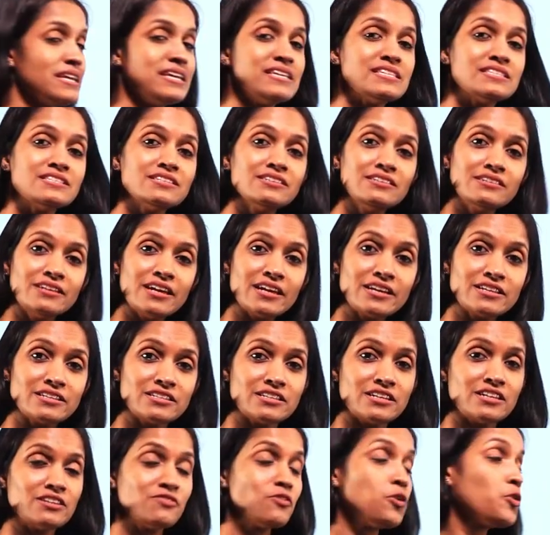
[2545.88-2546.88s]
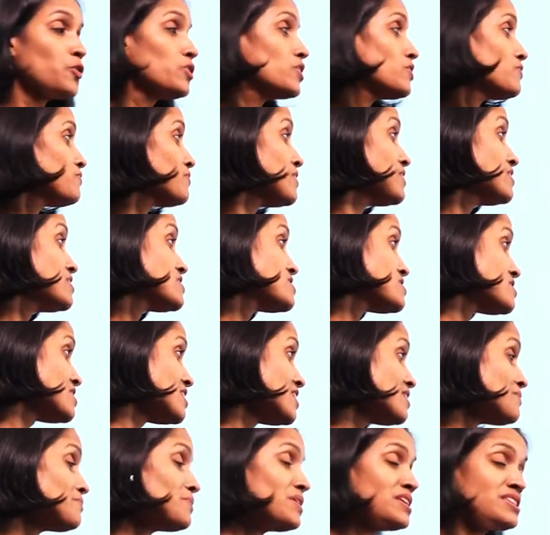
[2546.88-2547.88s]
is directed, or when the
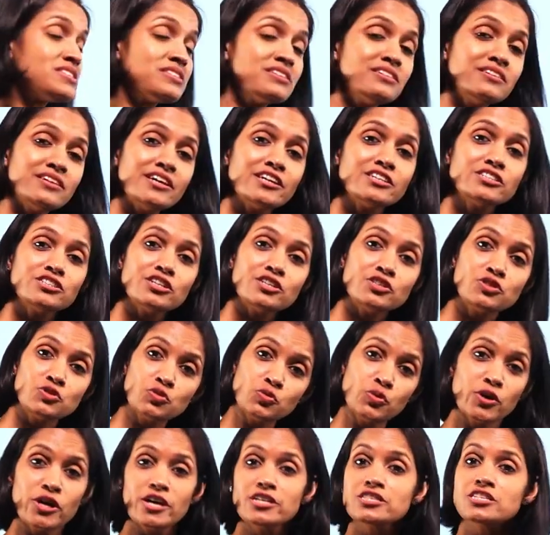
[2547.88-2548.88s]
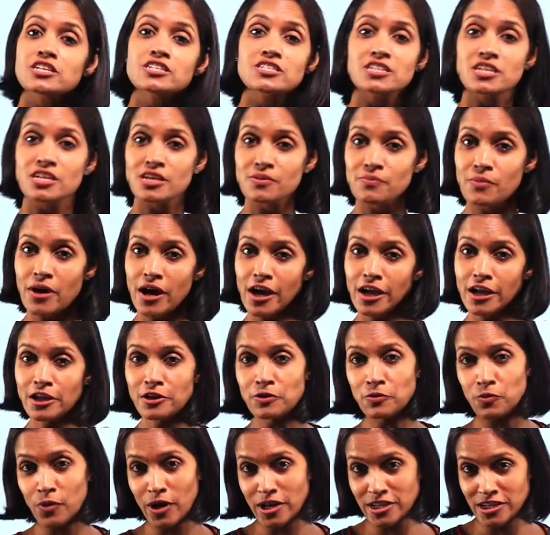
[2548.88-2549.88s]
steam is directed towards the turbine,
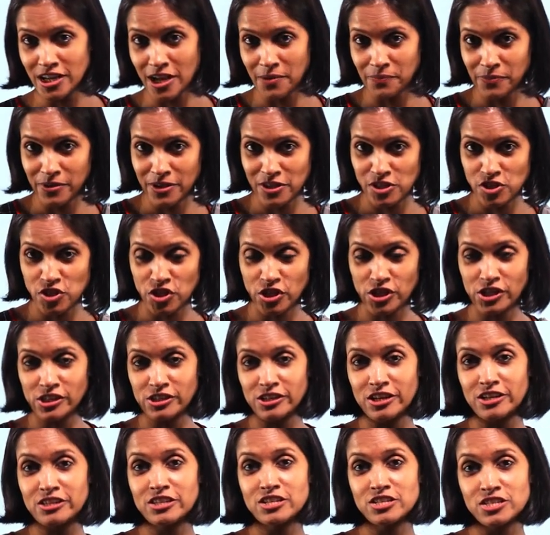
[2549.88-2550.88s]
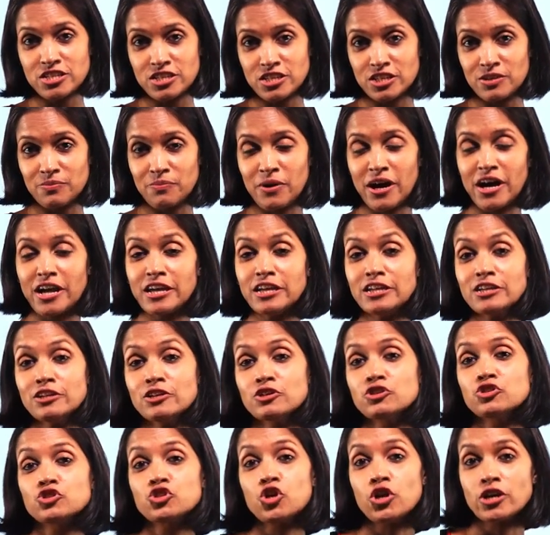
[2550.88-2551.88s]
what happens, children? The turbine
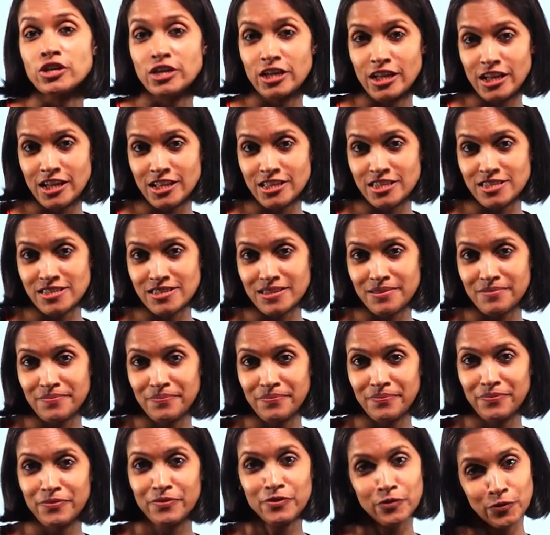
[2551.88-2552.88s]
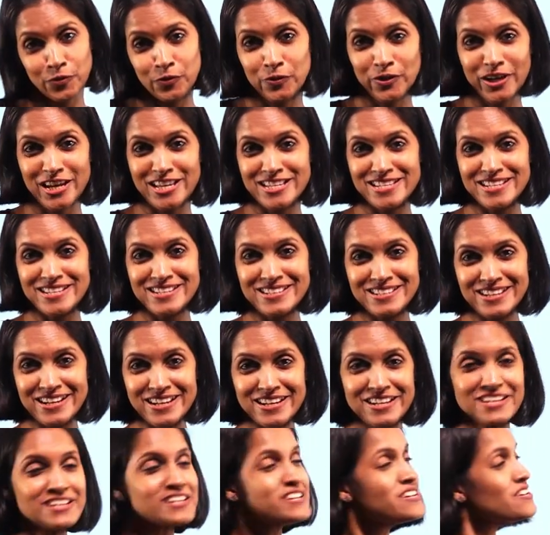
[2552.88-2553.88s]
rotates. Okay,
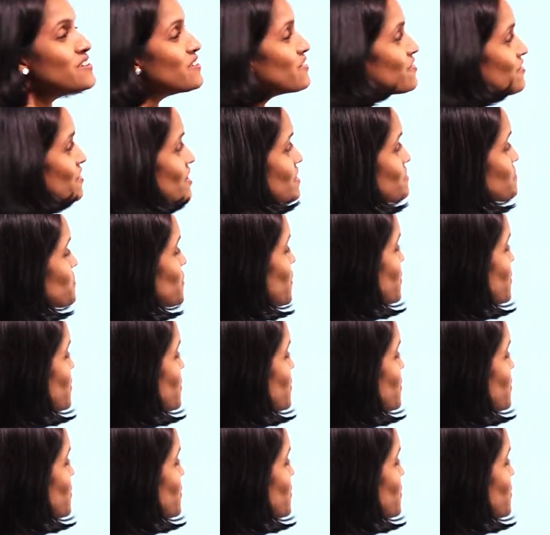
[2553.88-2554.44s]
children? We'll move